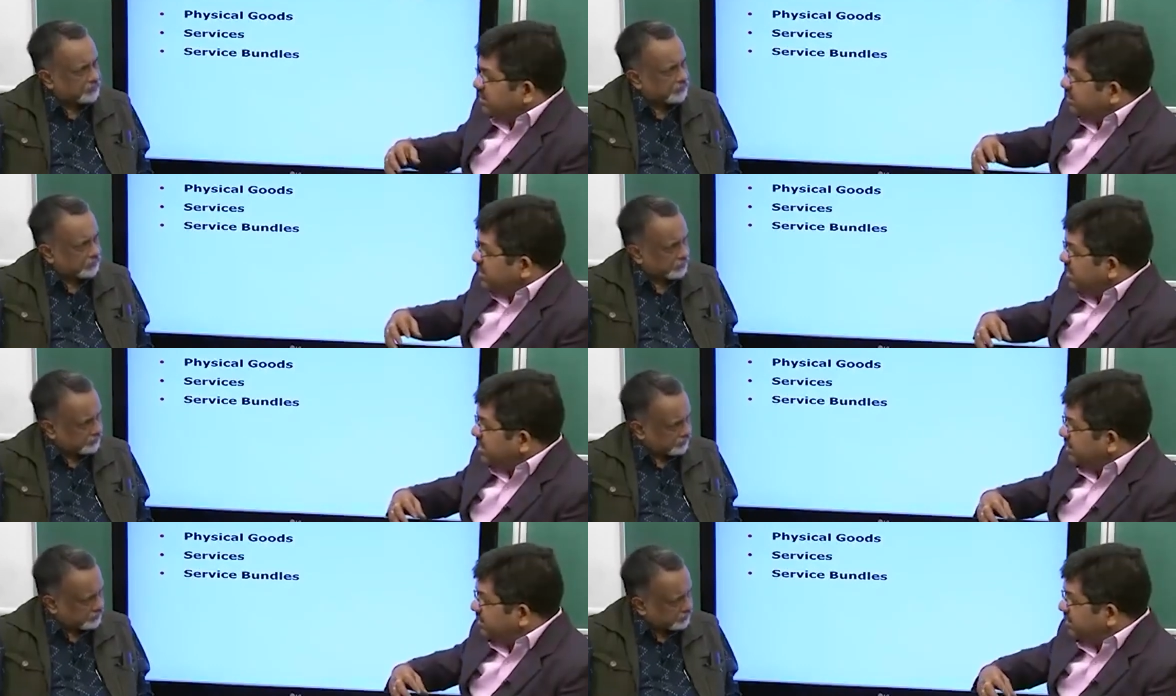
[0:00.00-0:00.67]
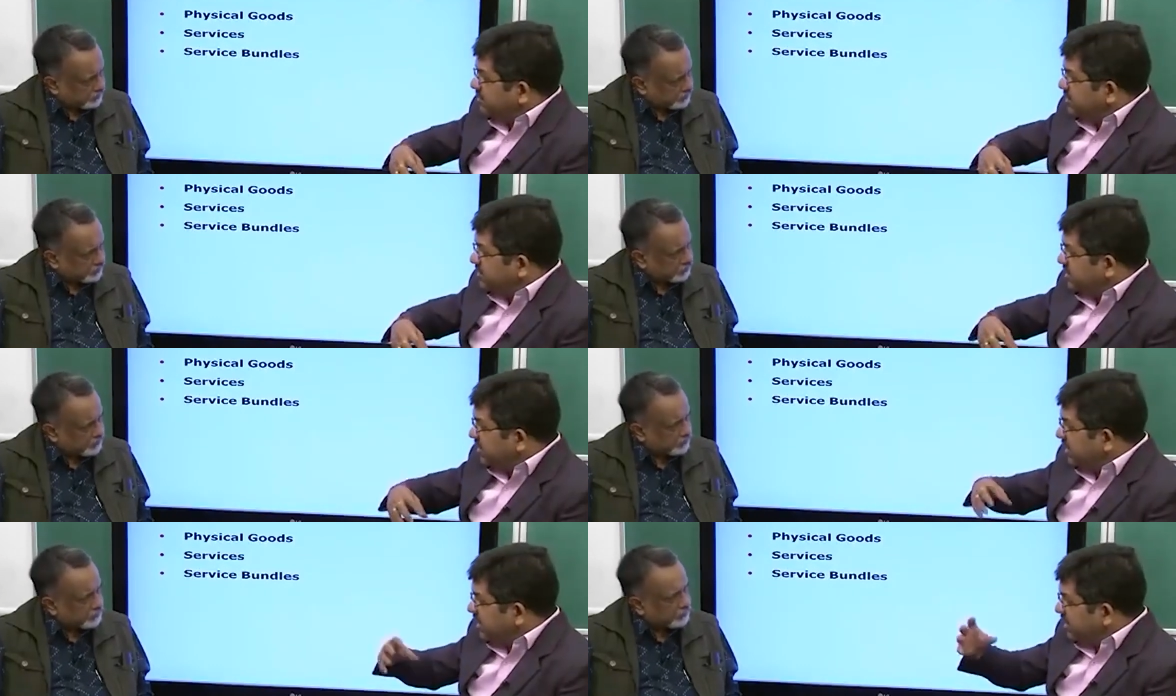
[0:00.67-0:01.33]
Speaker 1: they
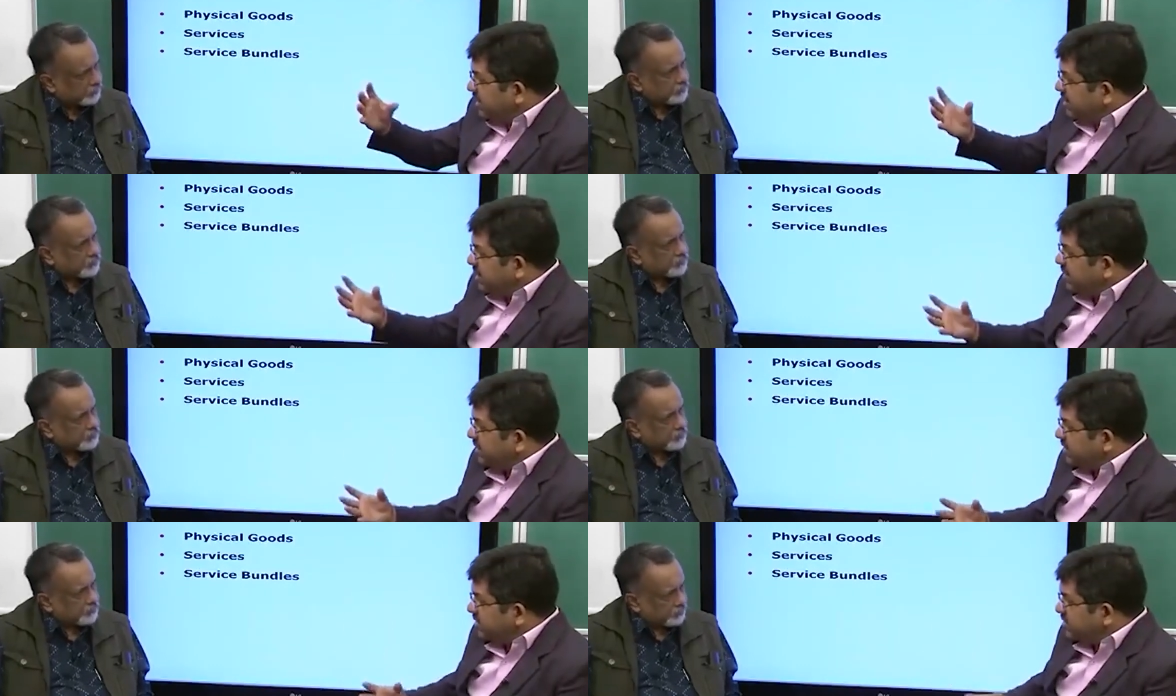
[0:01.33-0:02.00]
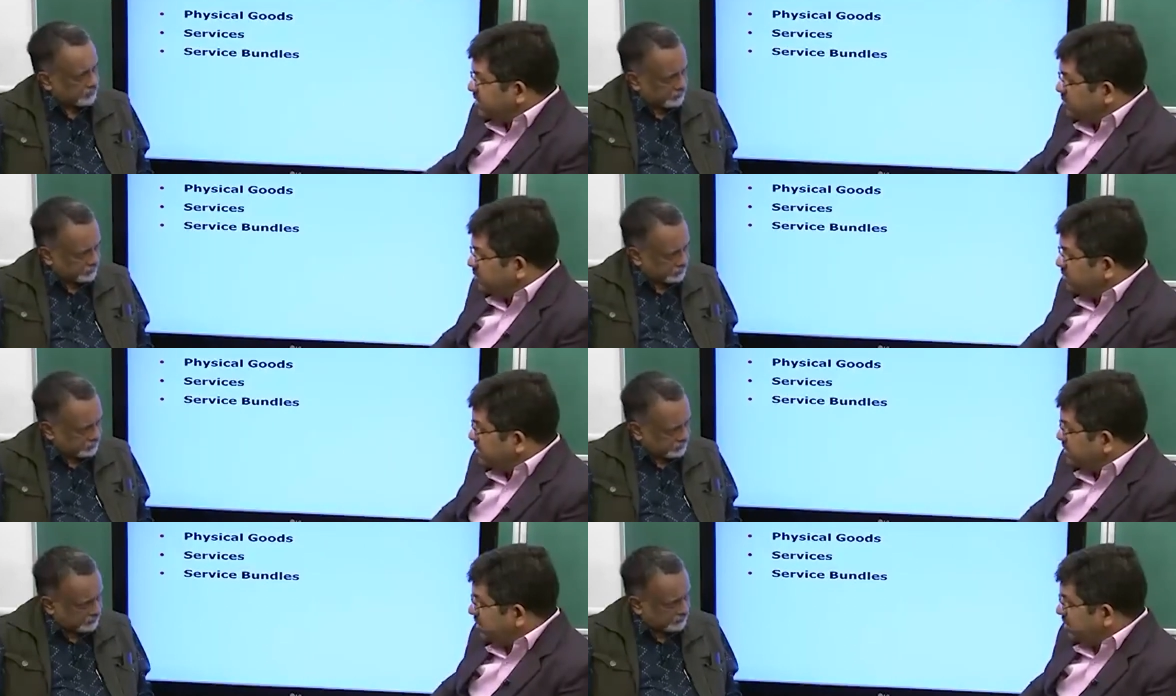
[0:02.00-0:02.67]
basically arrange a
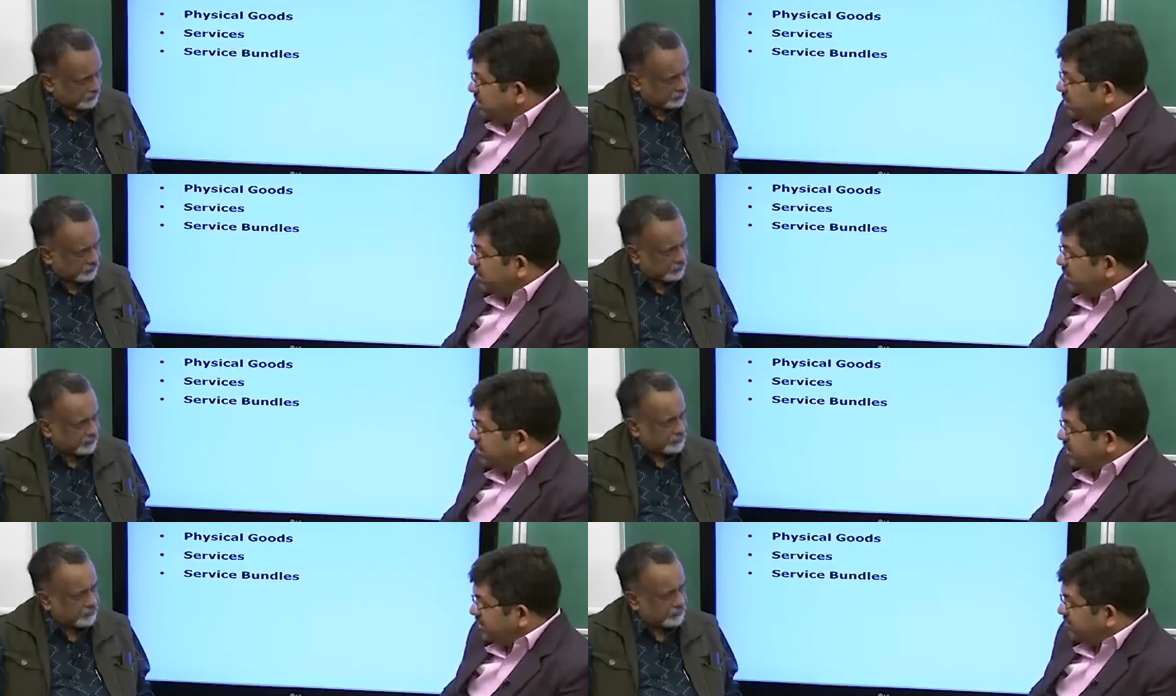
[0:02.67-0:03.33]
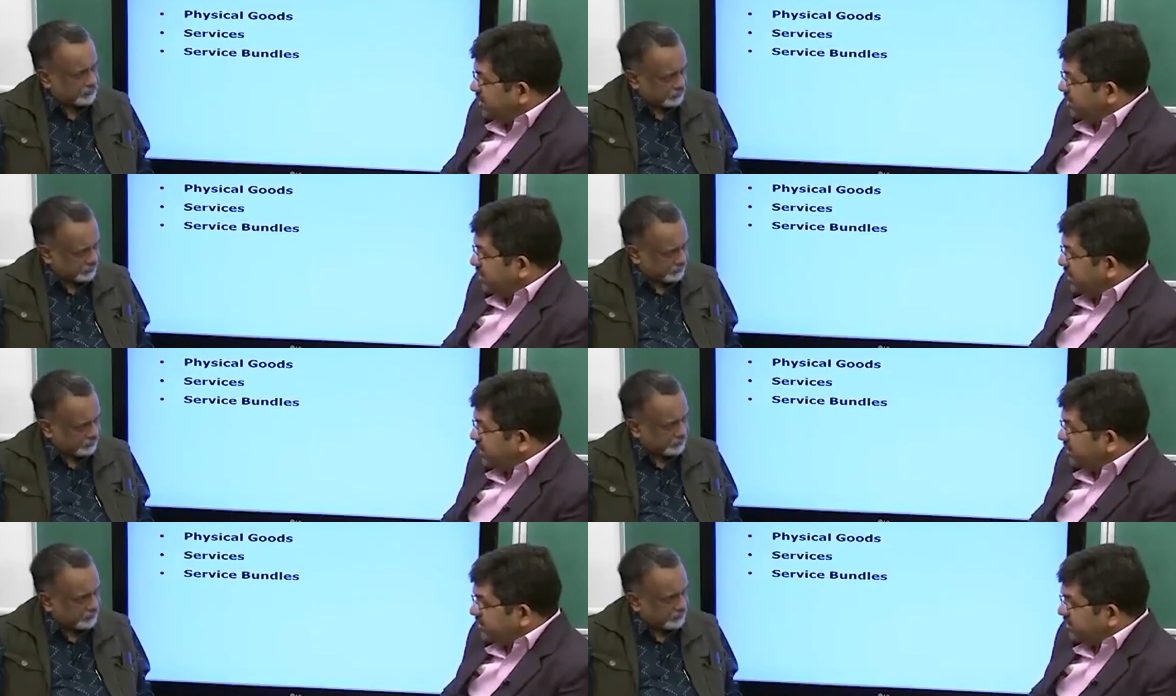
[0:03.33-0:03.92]
whole event, like